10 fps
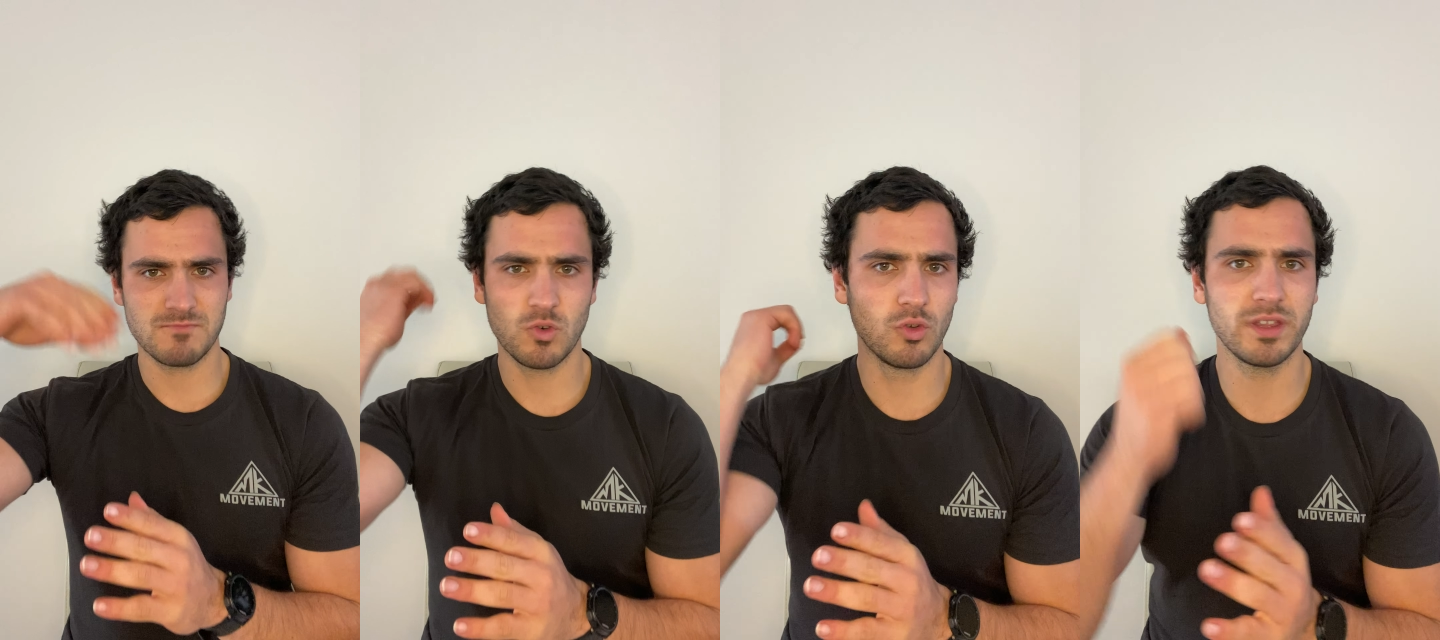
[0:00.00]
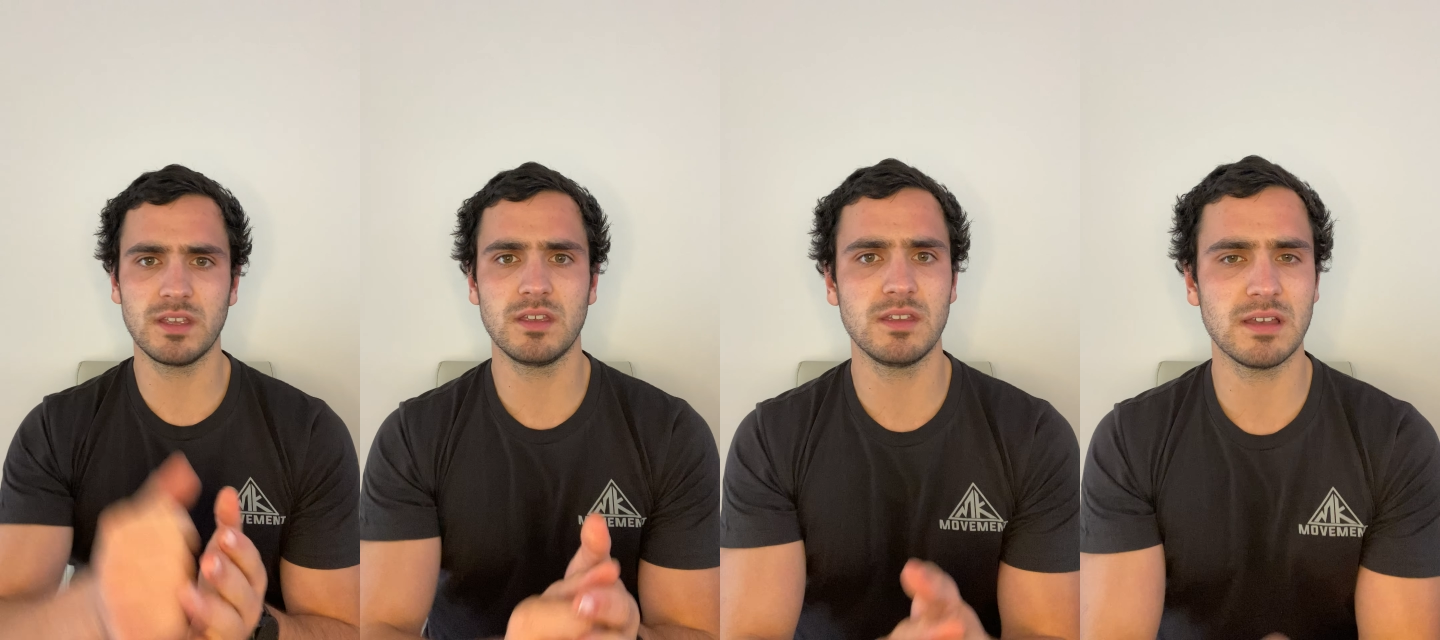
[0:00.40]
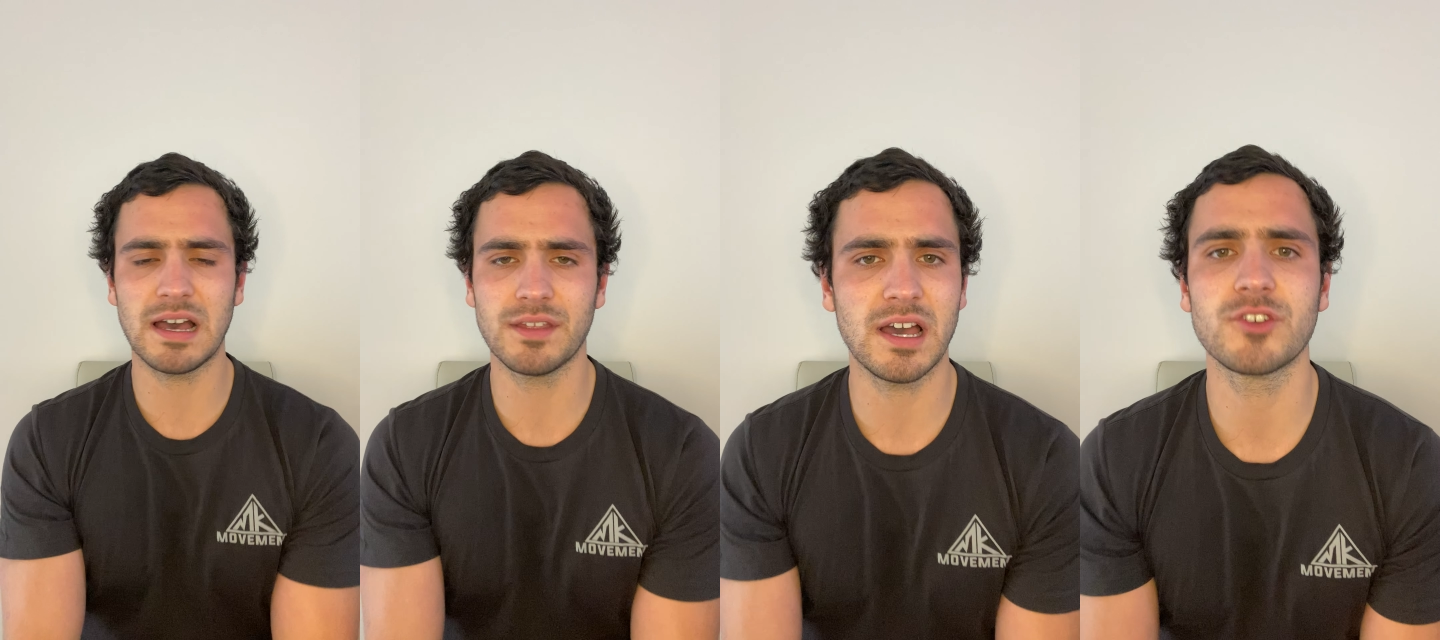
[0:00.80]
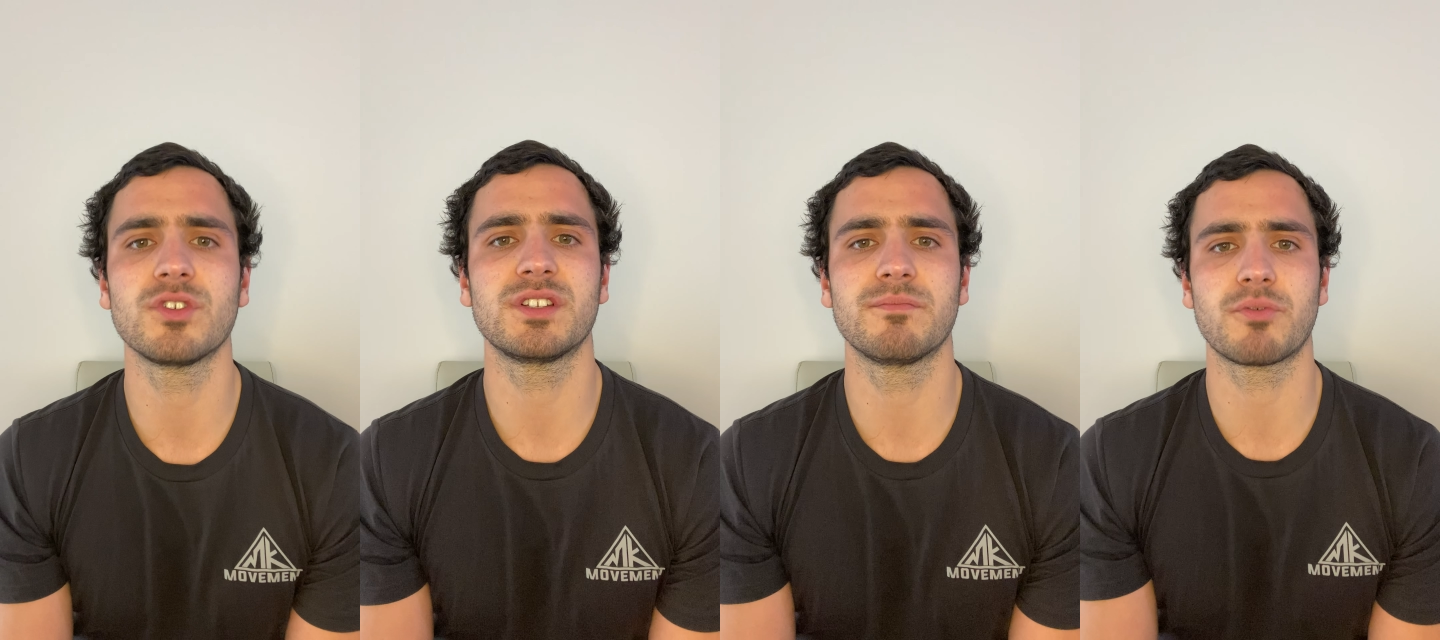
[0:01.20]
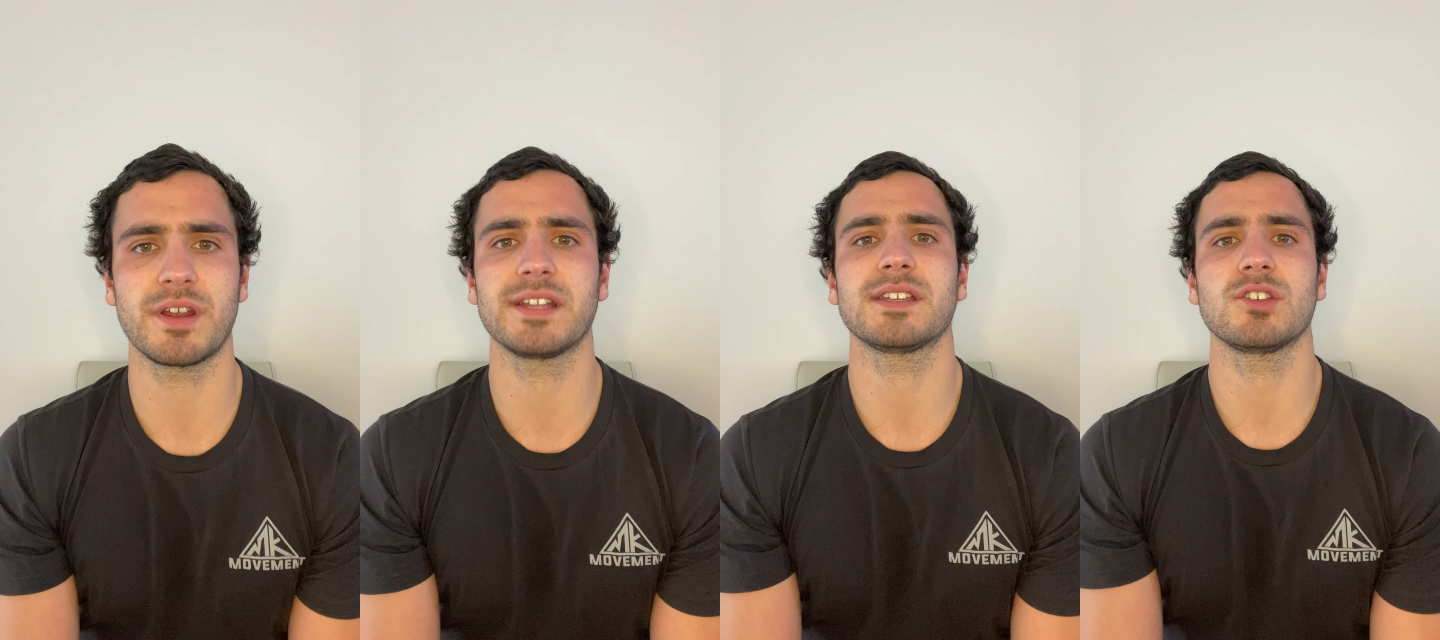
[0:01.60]
all the other hundreds of
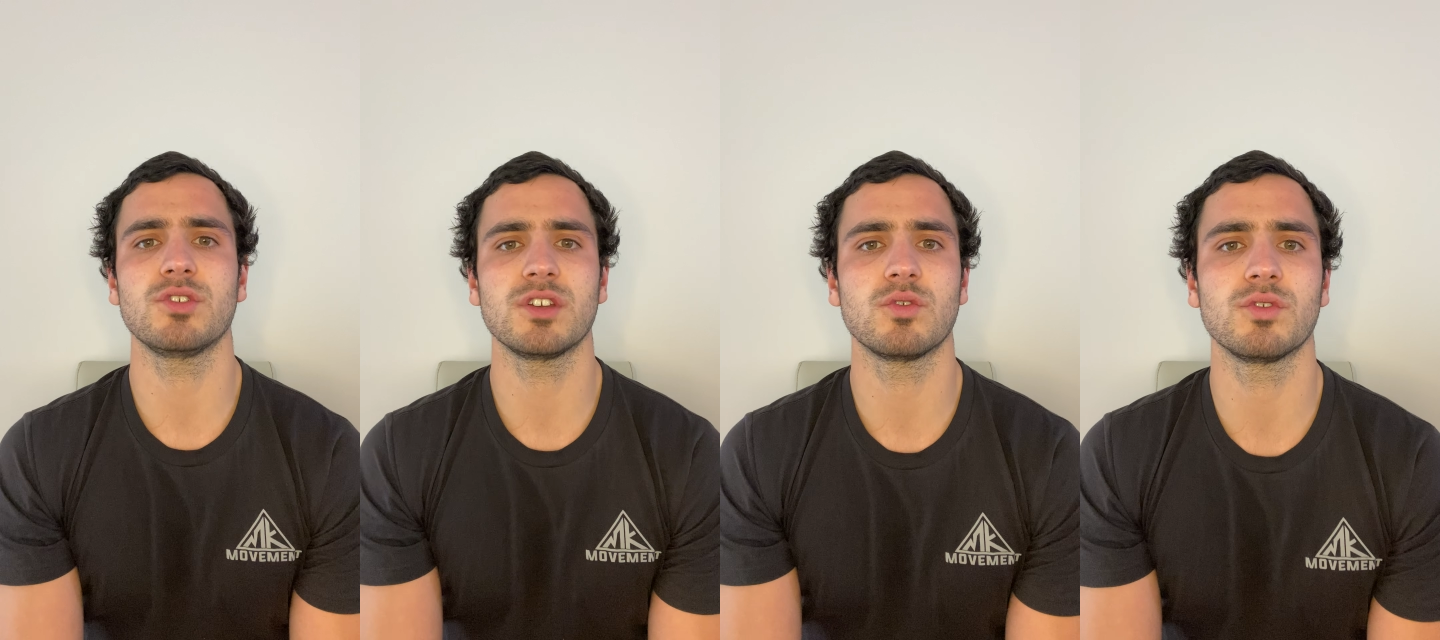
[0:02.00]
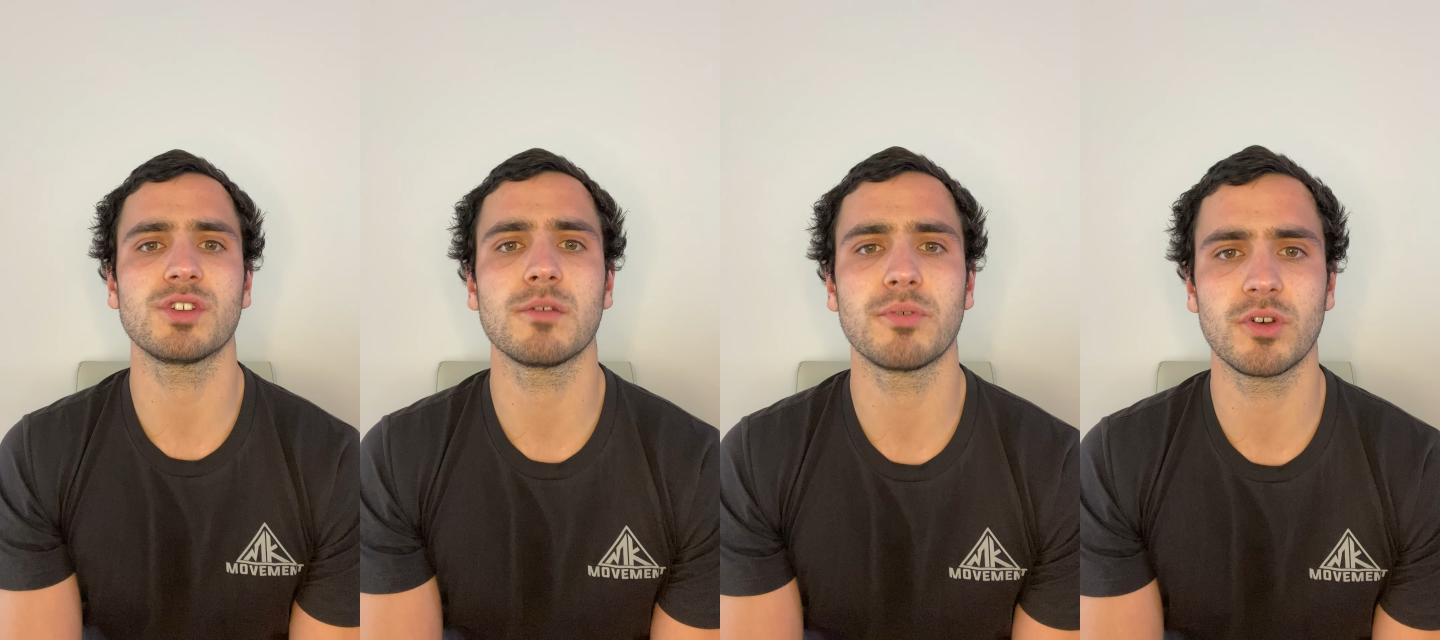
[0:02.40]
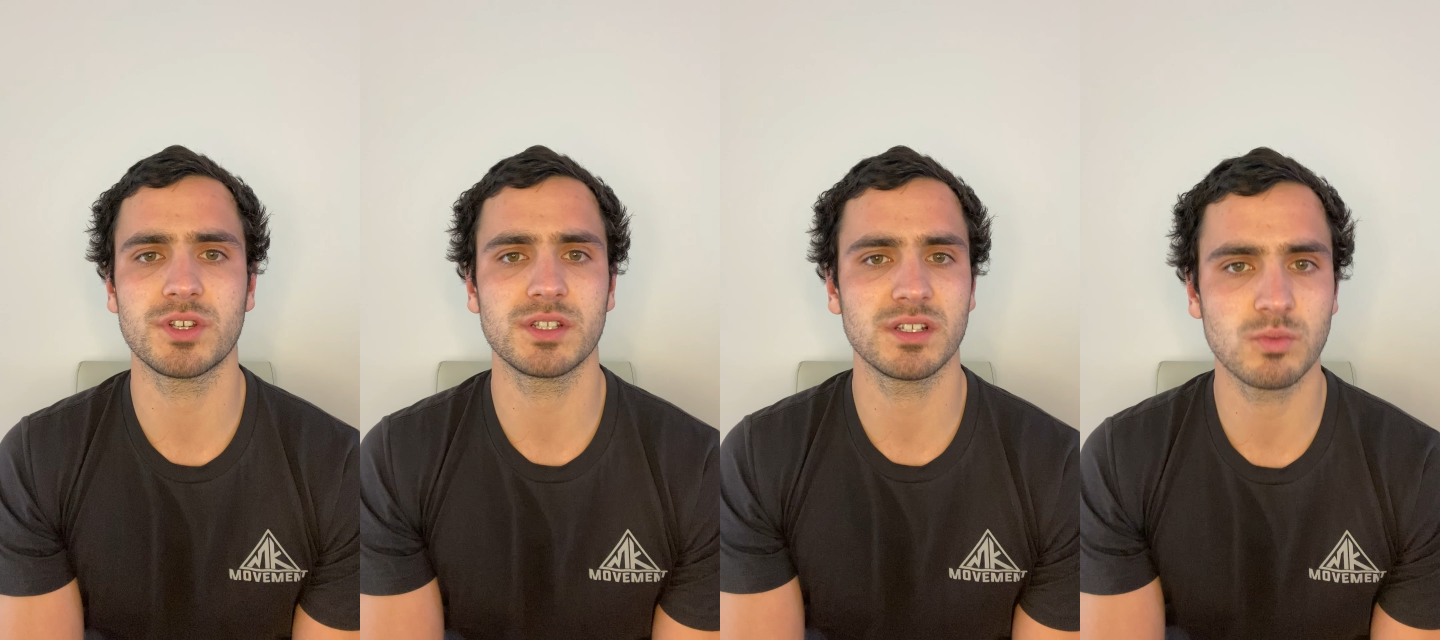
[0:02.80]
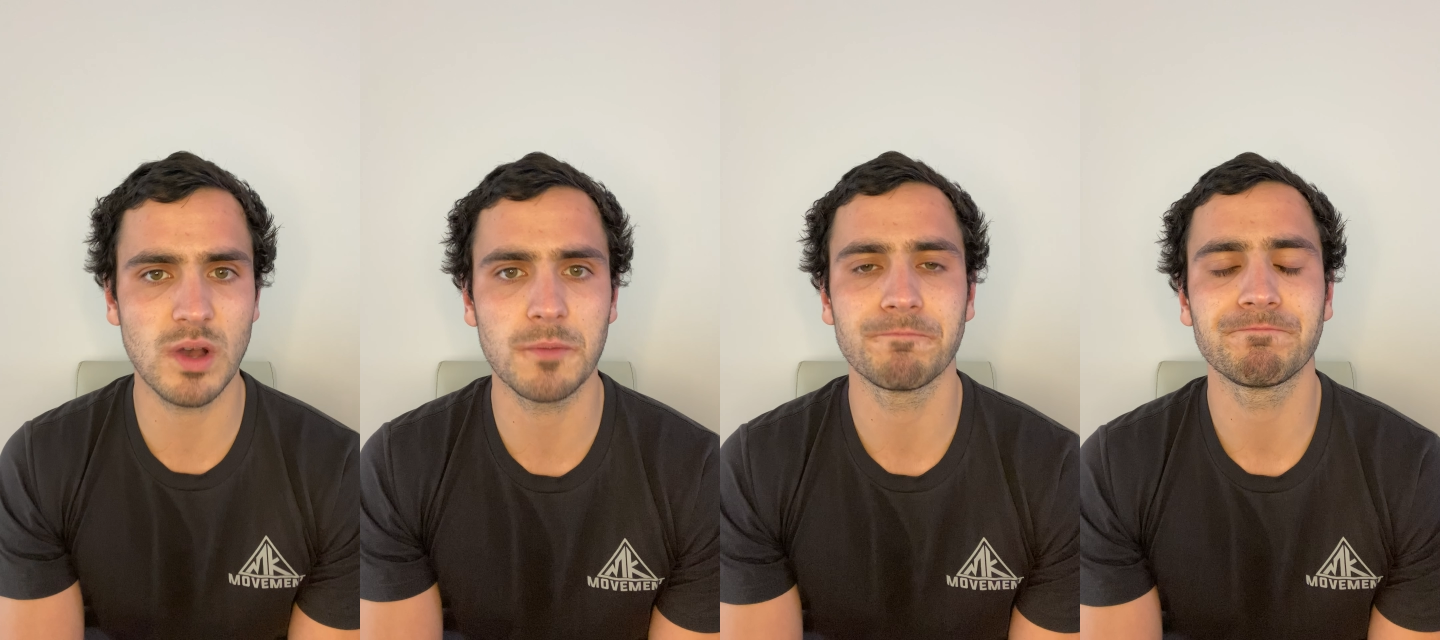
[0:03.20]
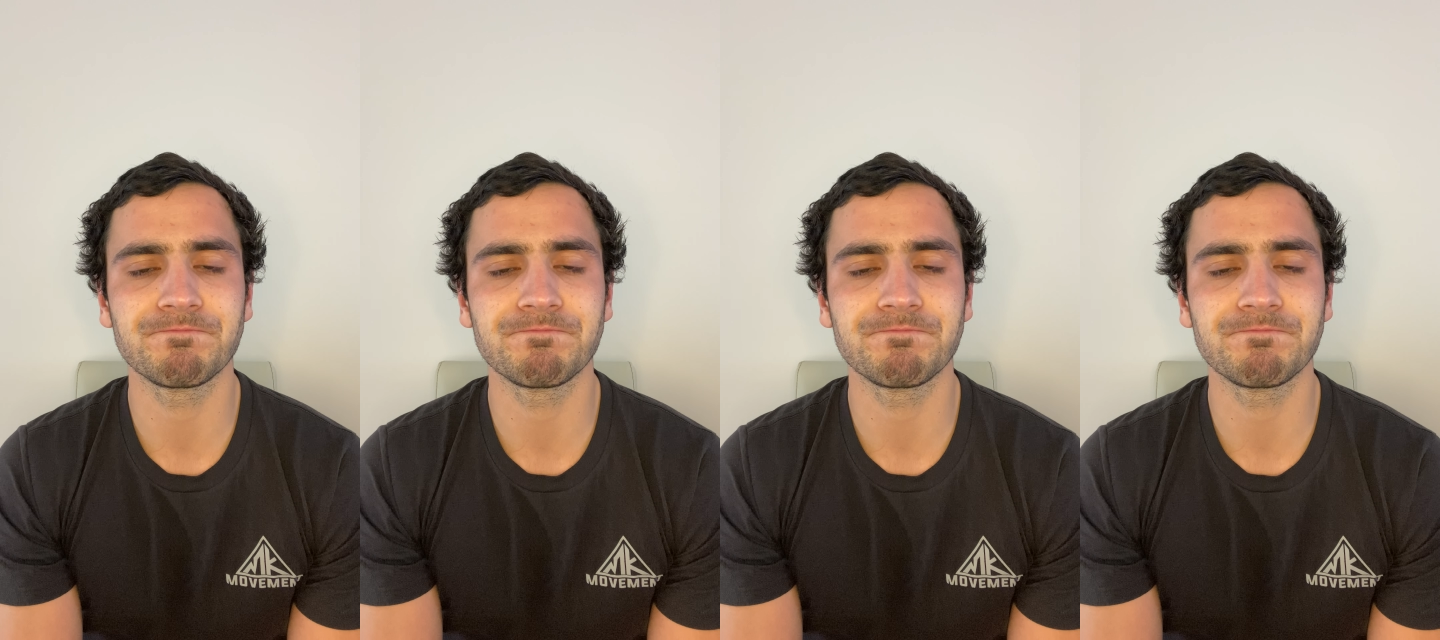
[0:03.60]
brands that you can also purchase as well.